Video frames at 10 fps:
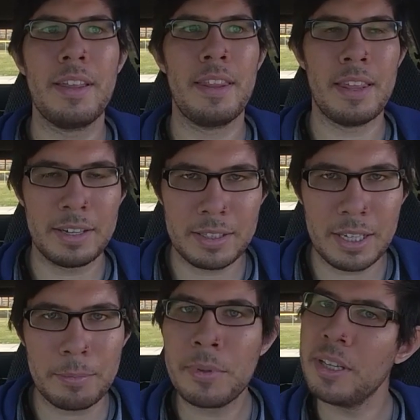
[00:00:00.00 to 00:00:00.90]
than a
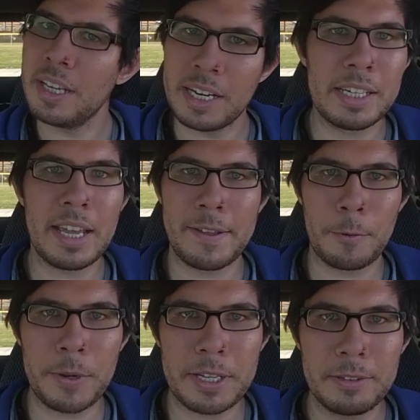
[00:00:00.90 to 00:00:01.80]
tip any day of
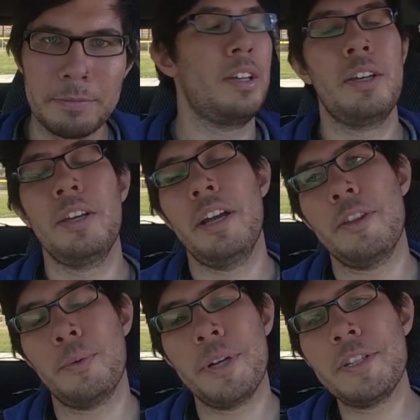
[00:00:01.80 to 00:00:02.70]
the week.
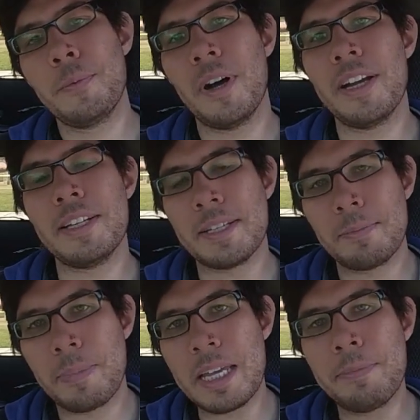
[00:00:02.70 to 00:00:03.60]
And the reason why is
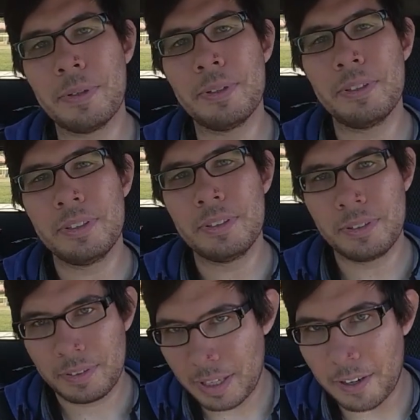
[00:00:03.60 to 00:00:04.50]
people
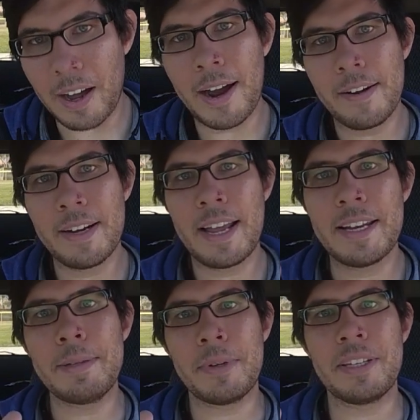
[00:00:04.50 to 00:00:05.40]
that are hiring
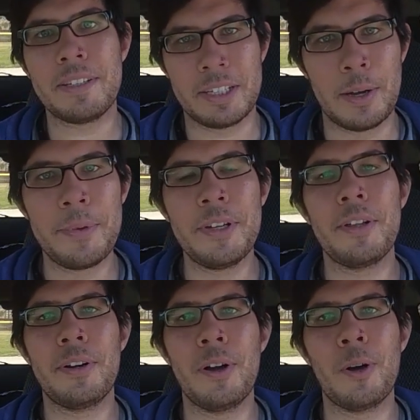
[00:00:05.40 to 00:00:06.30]
handymen to come into
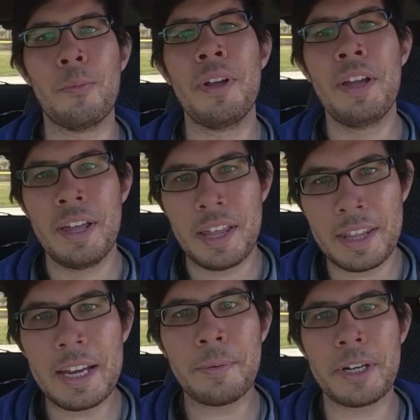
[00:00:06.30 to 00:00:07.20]
their home,
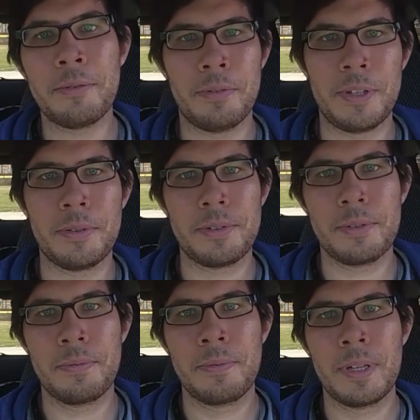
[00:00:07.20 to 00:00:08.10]
they read reviews.
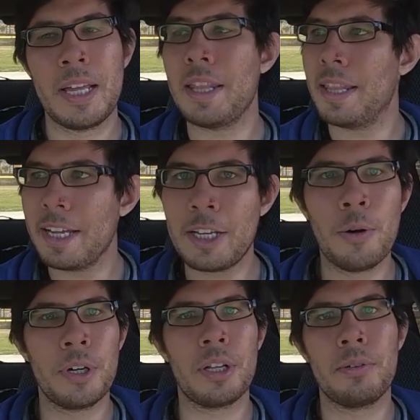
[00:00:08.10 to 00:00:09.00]
They
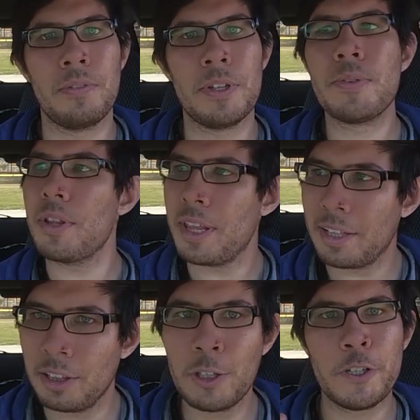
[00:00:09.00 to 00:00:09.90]
go into the reviews. They
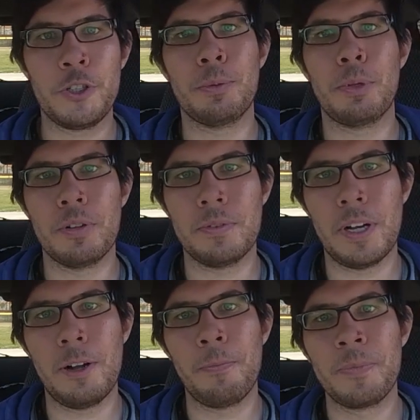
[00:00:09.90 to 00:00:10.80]
look at your
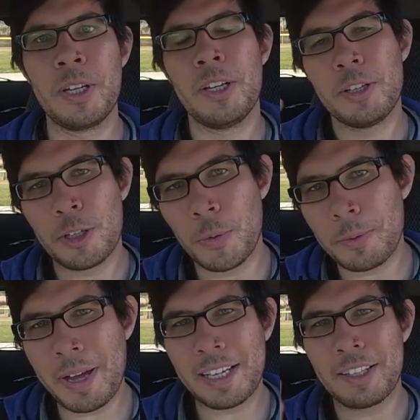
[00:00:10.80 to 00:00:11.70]
profile.
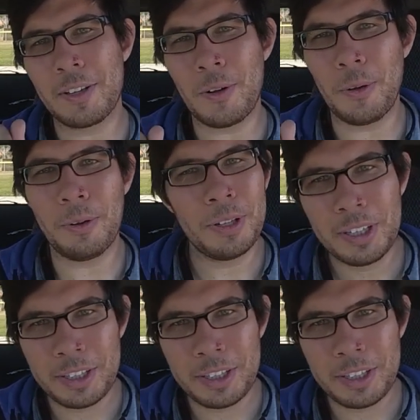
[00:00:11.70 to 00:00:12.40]
Going back to the whole,